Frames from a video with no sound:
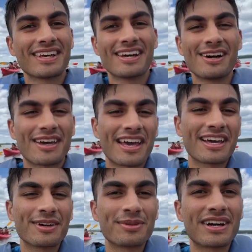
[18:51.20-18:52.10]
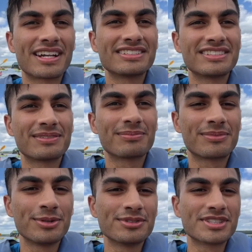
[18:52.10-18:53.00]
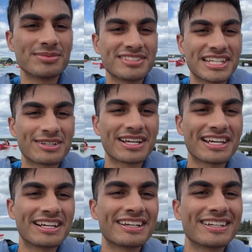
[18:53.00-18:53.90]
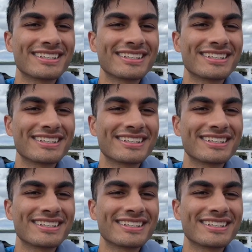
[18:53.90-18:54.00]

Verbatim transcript: Okay, gotta do some steering here.